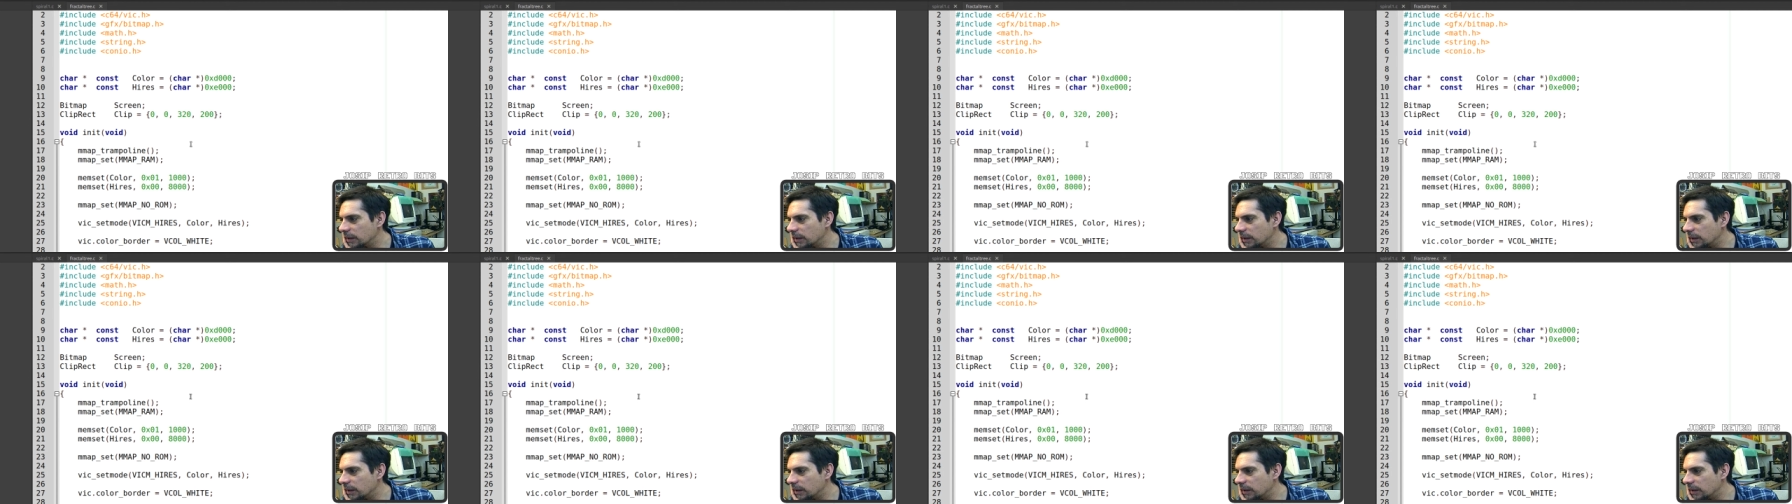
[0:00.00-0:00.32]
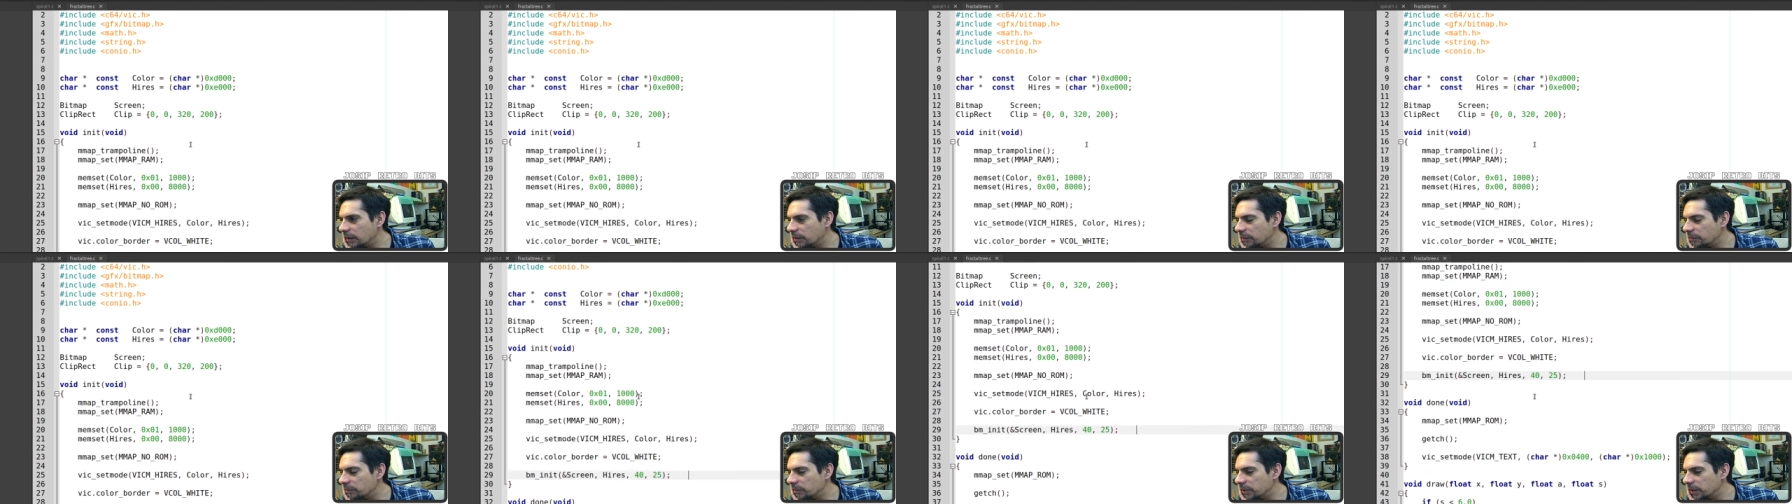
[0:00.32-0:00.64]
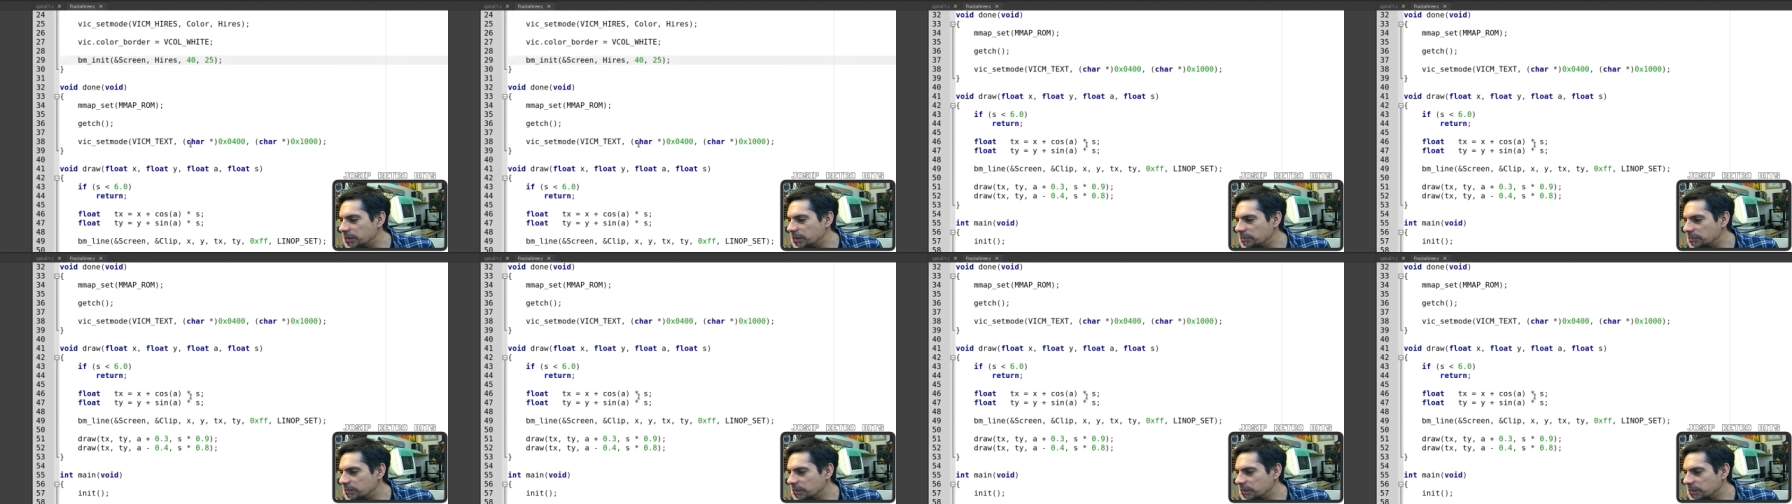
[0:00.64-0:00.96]
Uh,
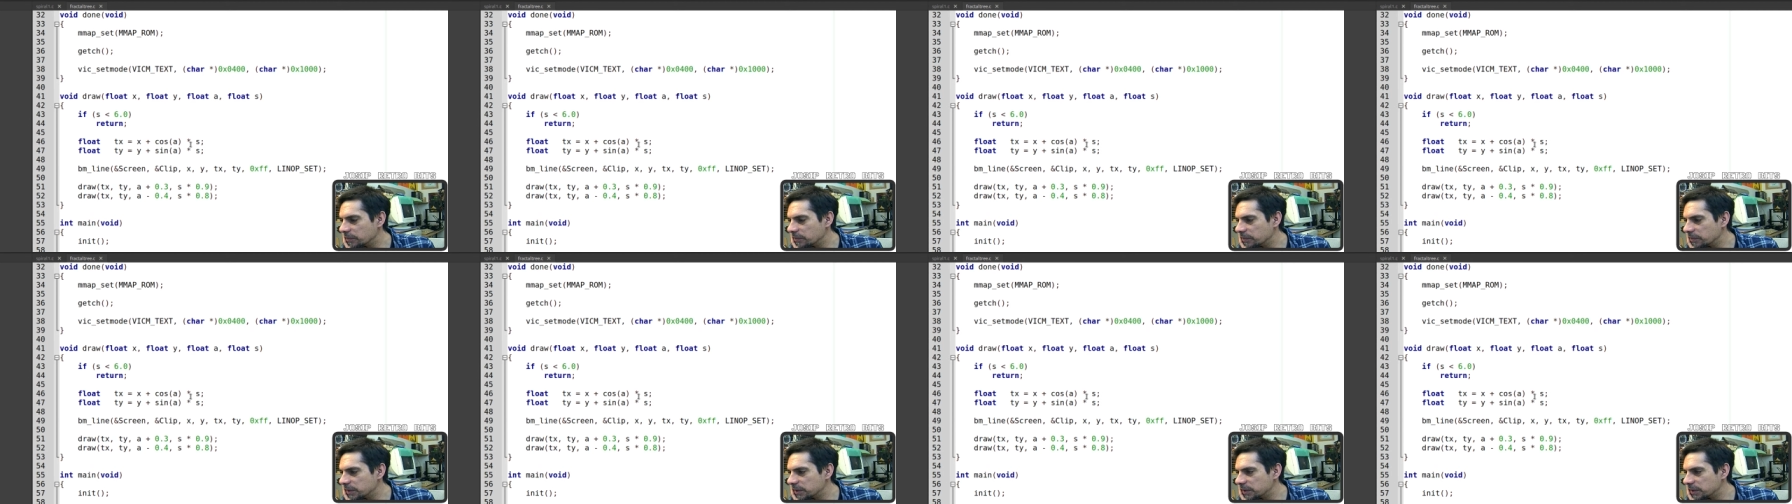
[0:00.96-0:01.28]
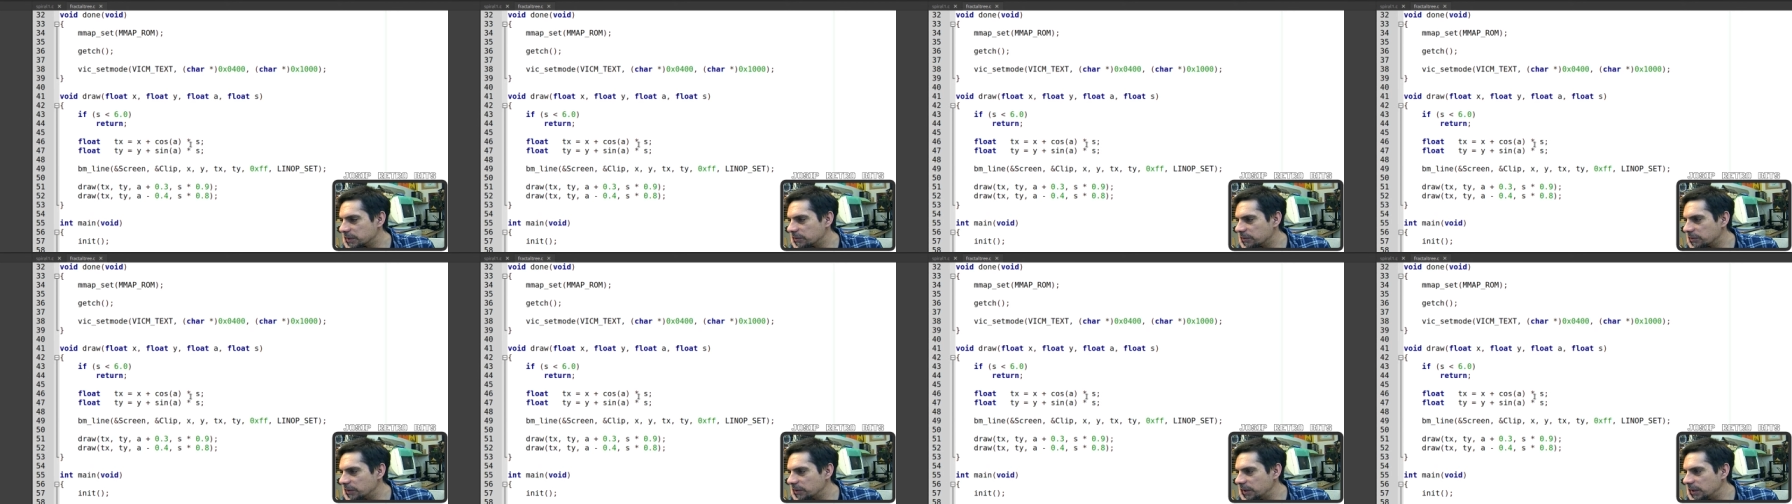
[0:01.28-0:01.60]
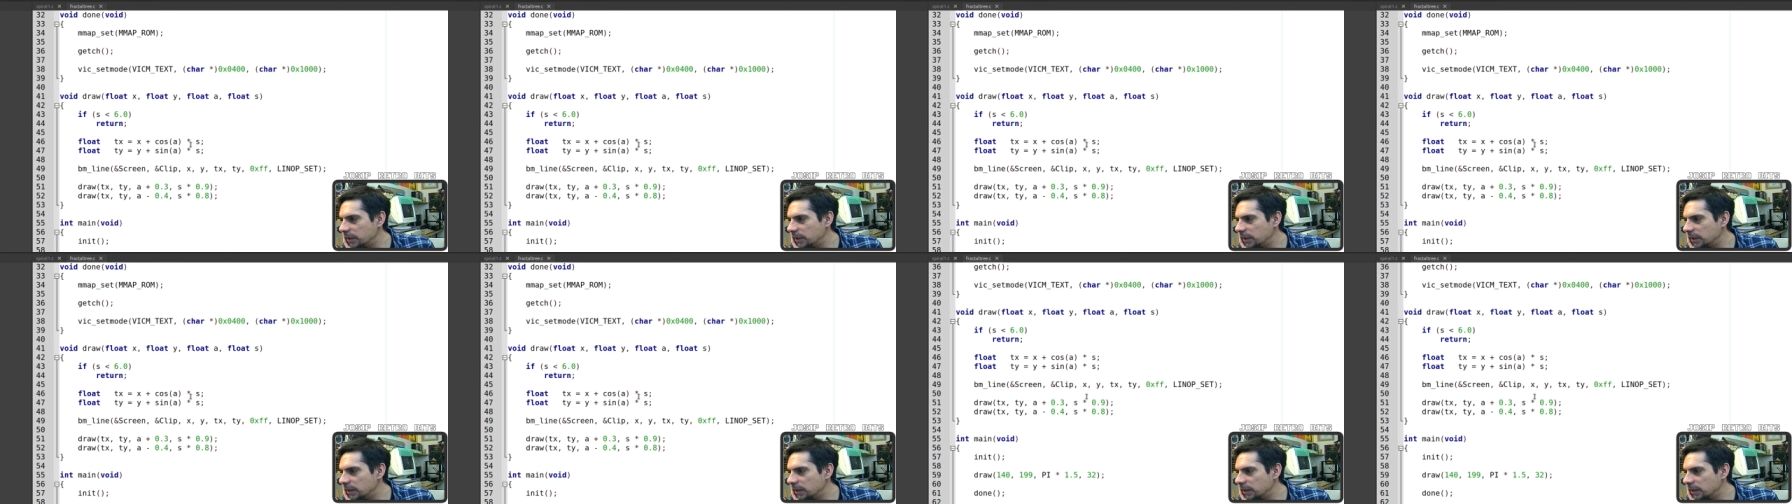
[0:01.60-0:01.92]

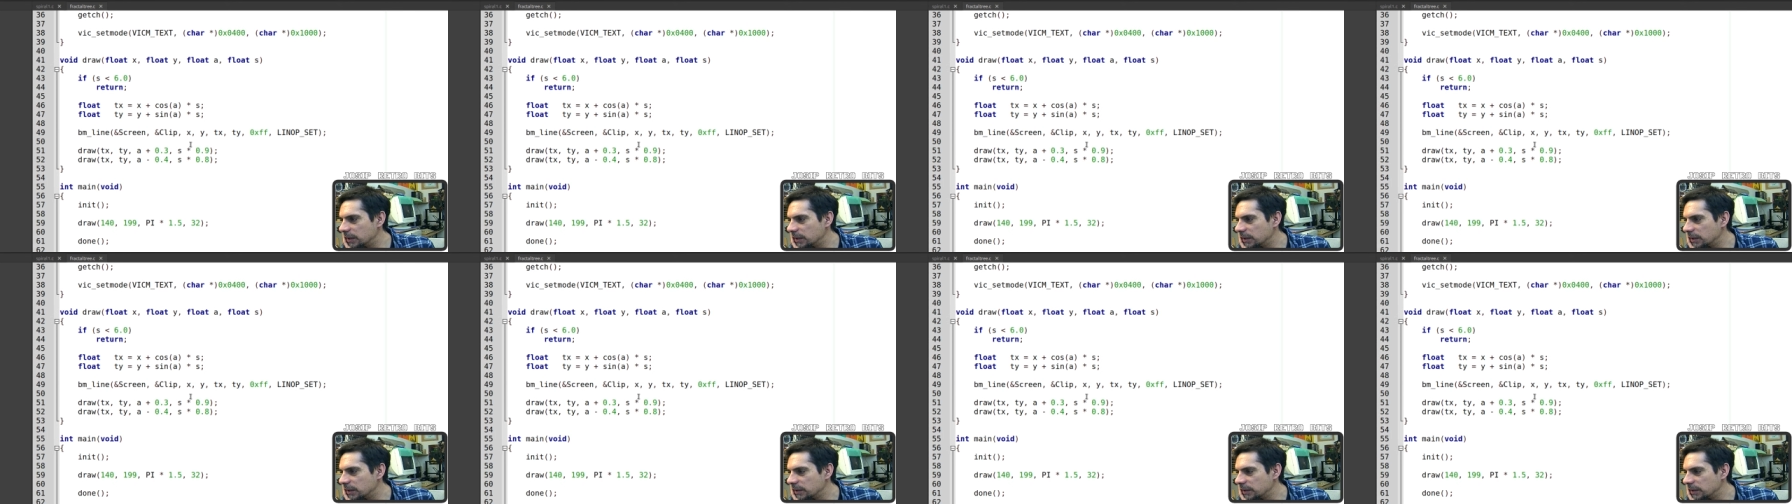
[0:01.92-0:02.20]
and